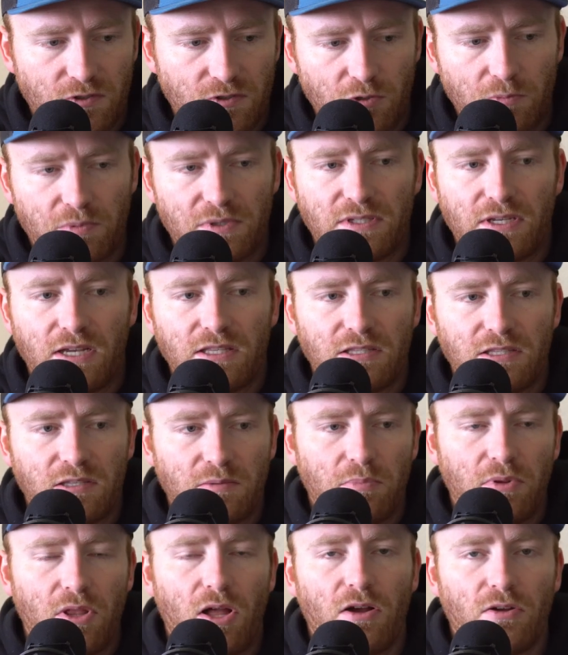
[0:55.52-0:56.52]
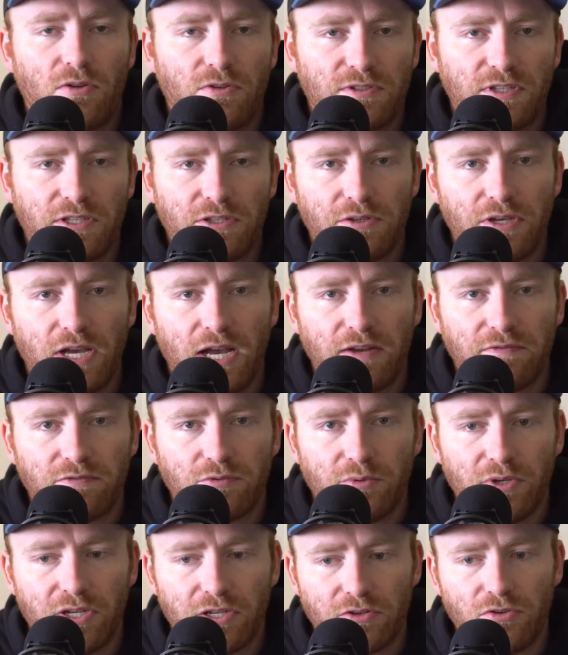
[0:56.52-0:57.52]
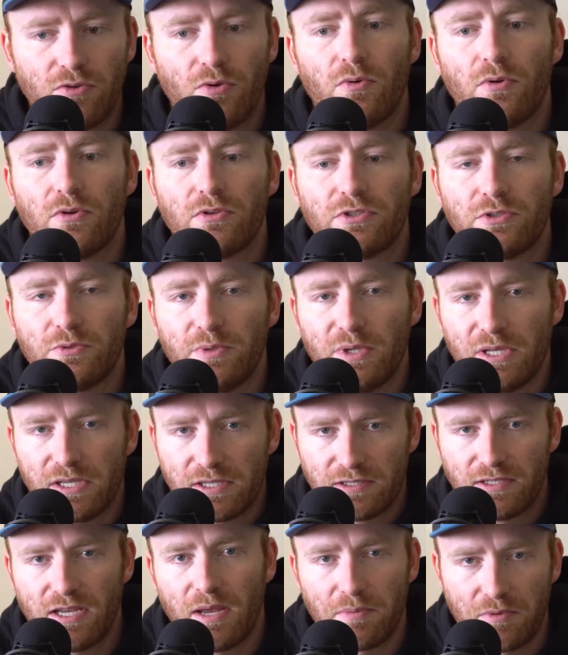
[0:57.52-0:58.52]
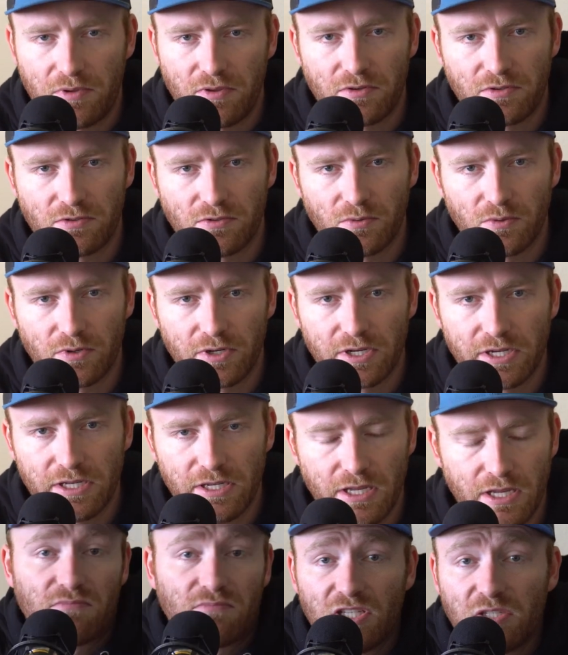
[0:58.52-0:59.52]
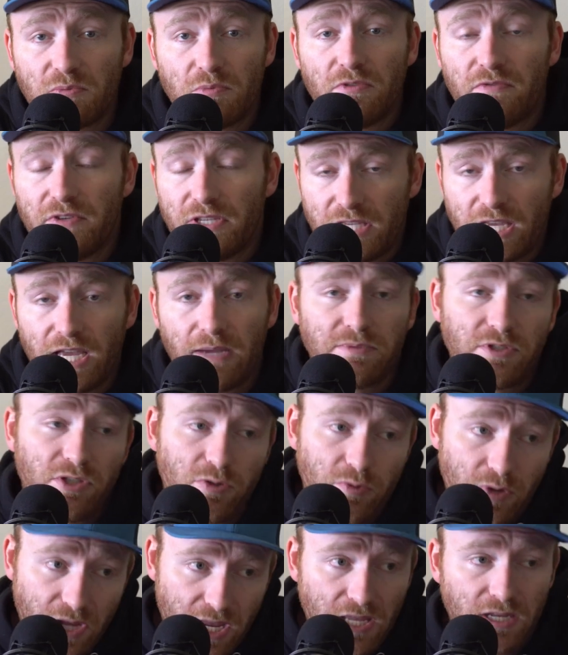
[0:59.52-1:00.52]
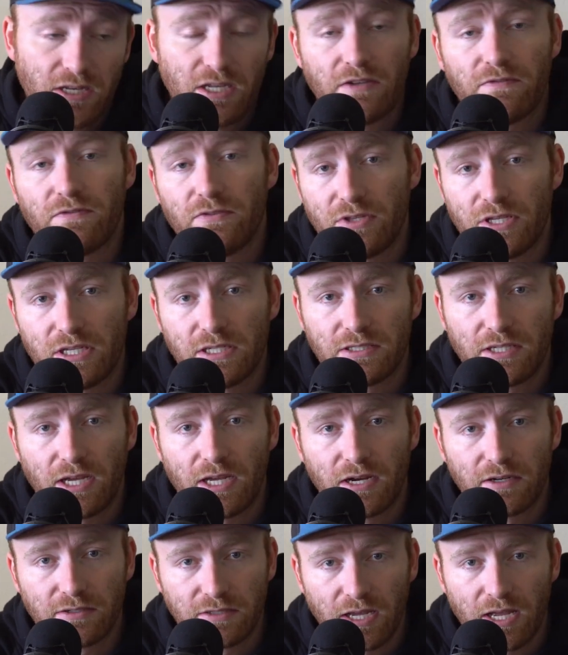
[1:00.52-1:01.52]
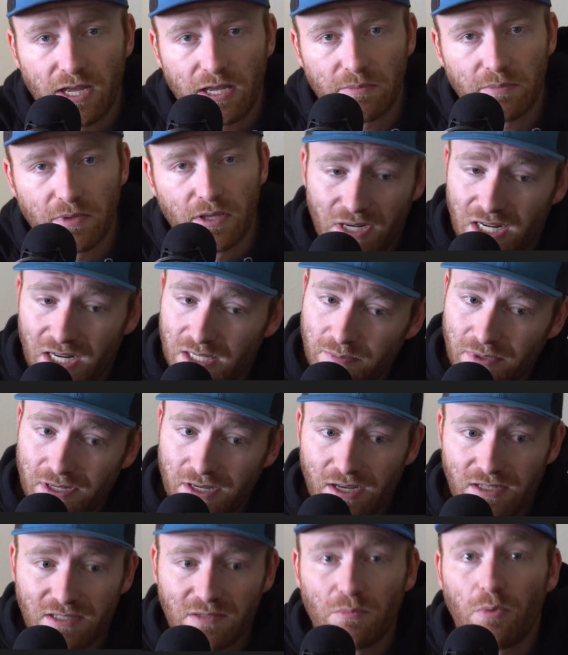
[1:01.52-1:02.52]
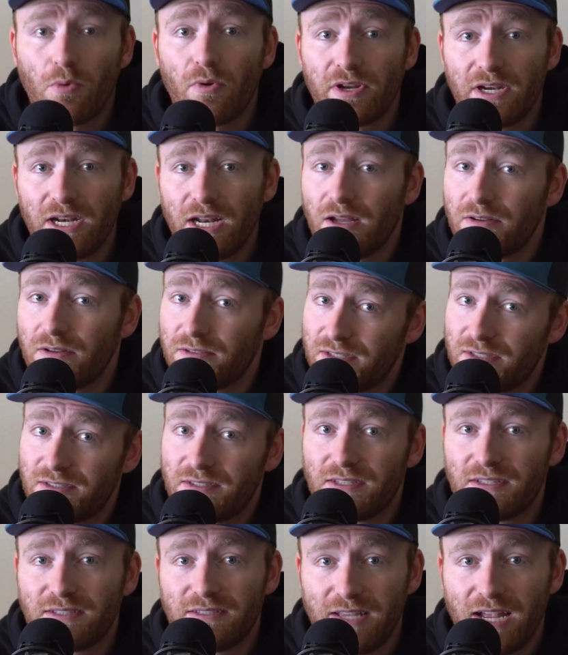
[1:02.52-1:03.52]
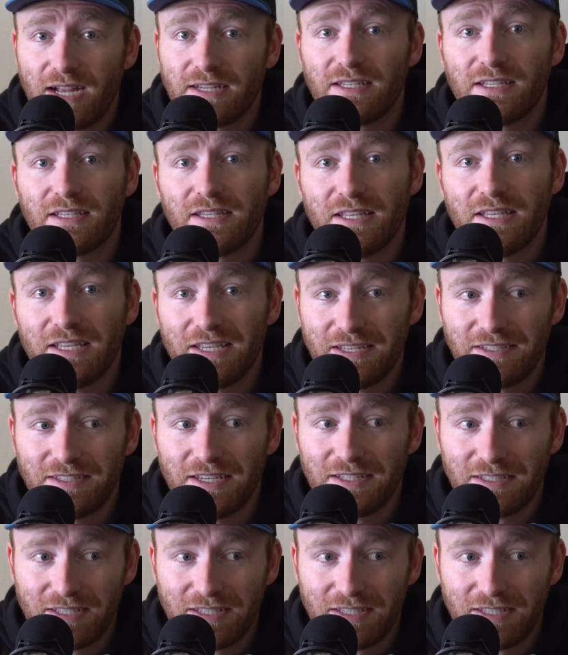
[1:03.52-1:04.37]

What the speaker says: So besides the plot holes that you have to ignore to accept the story, this movie kept you in it for the entire time. But as my cousin pointed out, since this technically is a